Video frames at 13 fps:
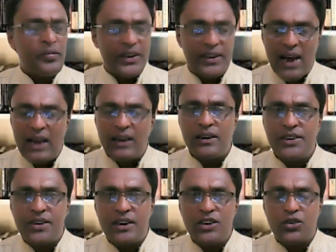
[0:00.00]
The
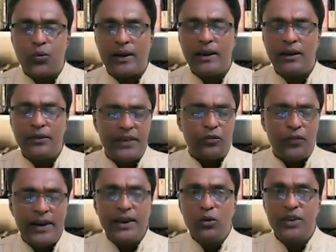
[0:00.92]
calculation is they are
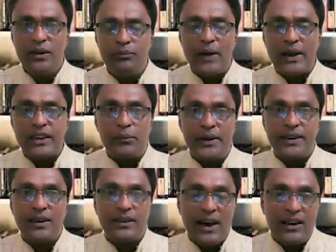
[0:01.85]
very good in
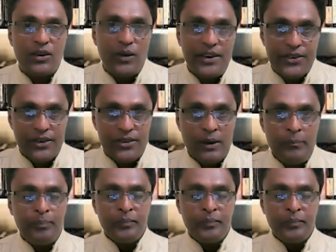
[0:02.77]
mathematical calculations.